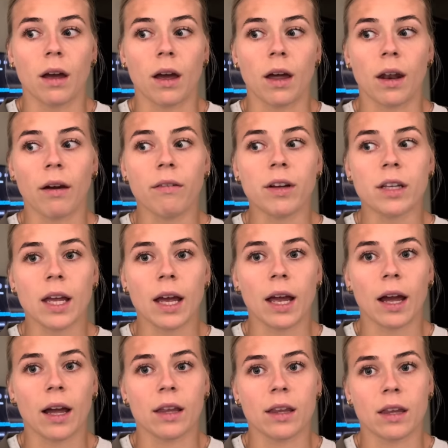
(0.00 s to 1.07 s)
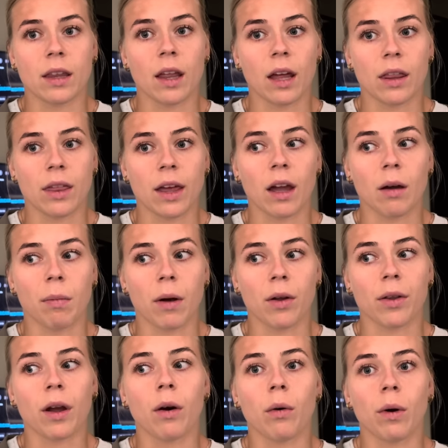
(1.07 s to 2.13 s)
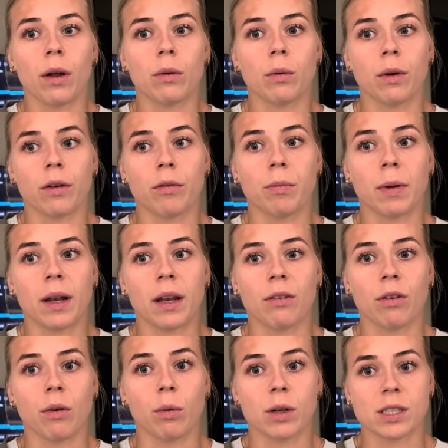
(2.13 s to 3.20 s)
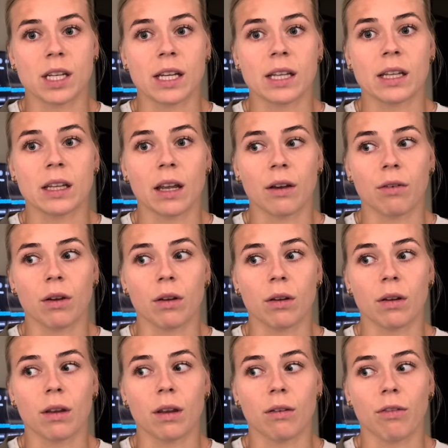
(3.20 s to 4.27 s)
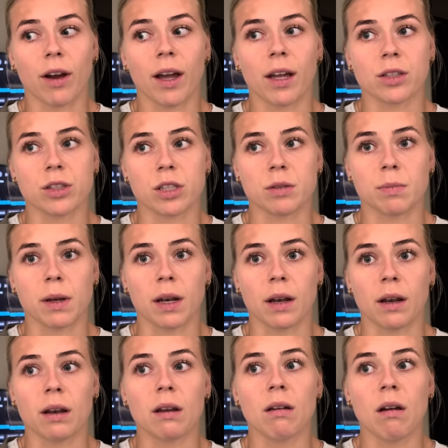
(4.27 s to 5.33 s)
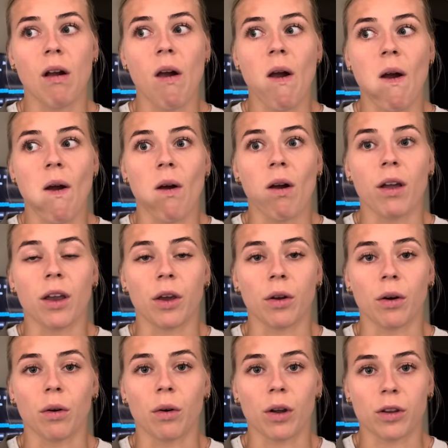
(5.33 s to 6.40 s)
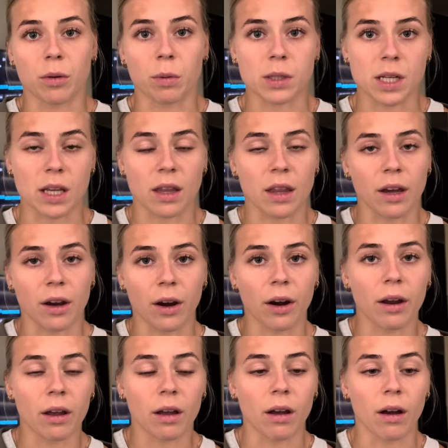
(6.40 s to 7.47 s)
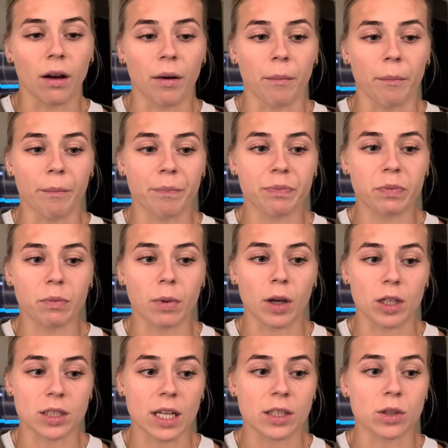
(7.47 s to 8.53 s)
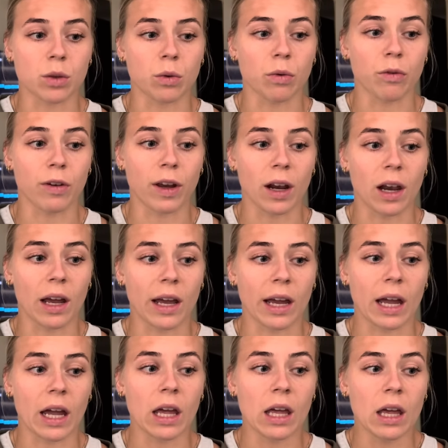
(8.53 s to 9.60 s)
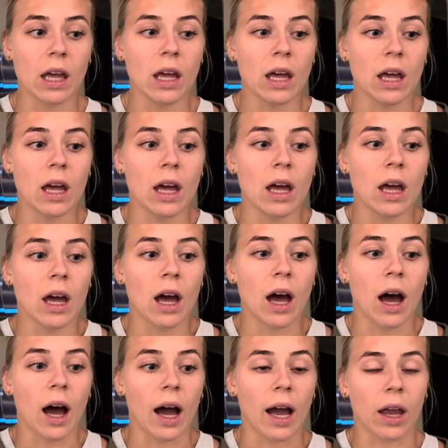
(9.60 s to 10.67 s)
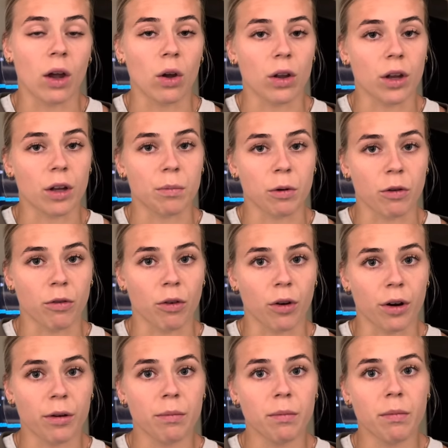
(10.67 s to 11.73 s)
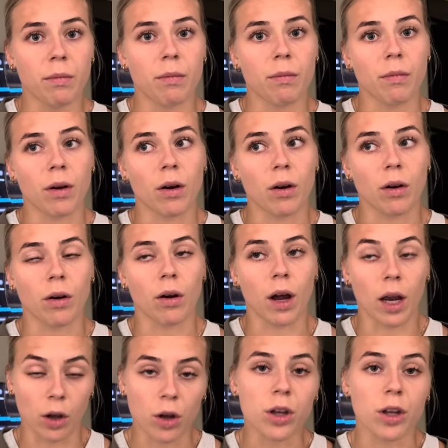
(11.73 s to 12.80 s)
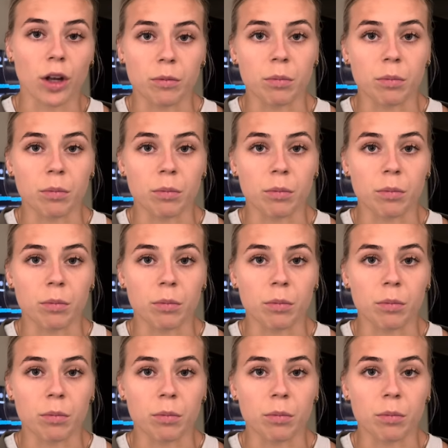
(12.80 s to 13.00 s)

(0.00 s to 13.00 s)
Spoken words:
every day I think about how it would have been if it wasn't, if I had just been, you know, 100% there. Because I do feel like I could not perform. And